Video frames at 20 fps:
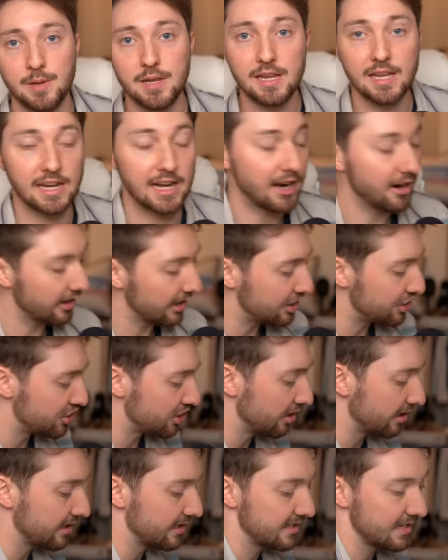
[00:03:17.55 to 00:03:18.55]
Being an arrogant
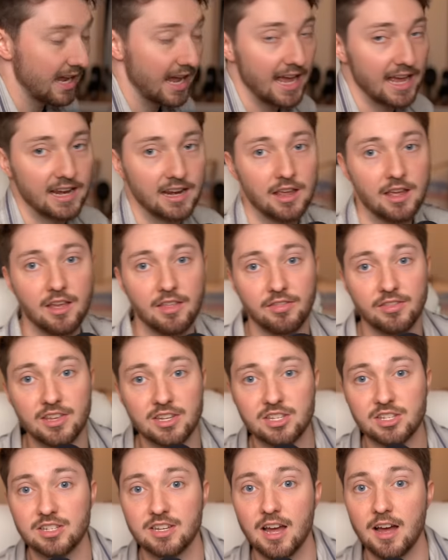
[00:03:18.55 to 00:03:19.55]
jerk aside,
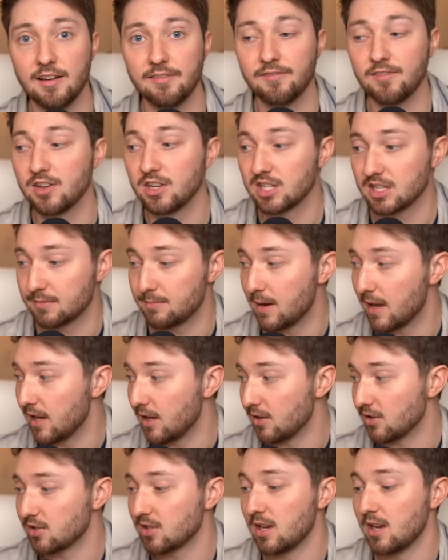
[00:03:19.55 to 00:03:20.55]
this stuff
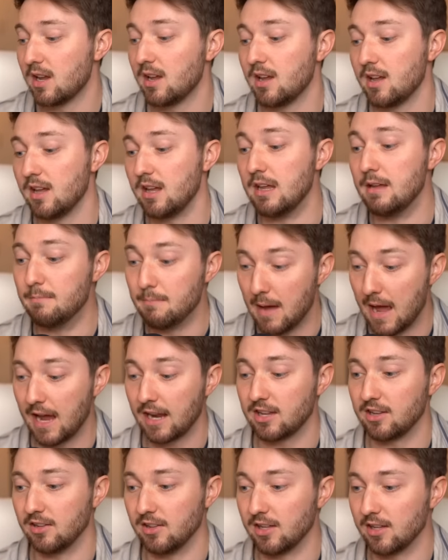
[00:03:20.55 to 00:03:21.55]
smells
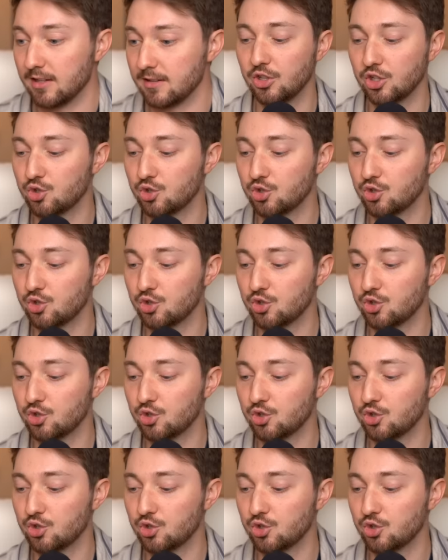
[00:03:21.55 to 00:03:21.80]
immaculate.